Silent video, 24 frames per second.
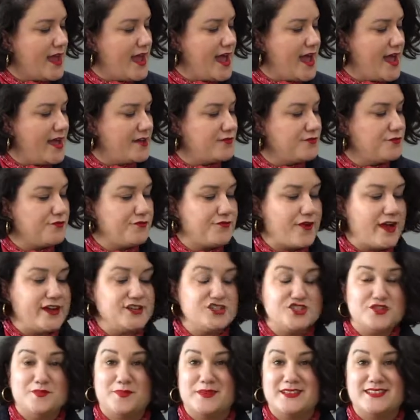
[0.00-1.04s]
and
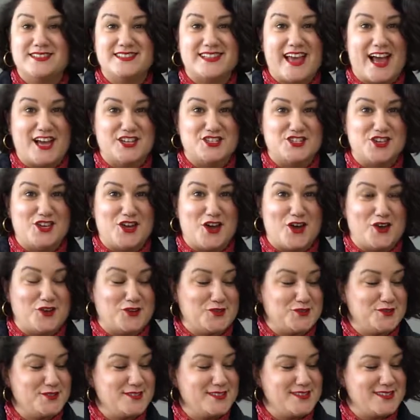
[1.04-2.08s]
fresh
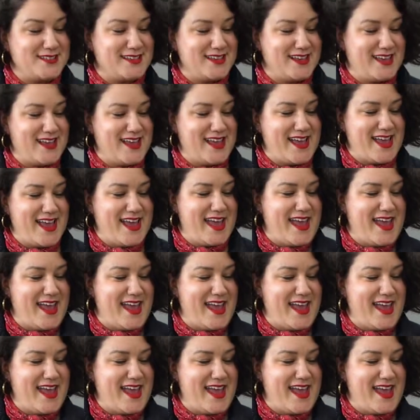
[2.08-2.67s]
pistachios.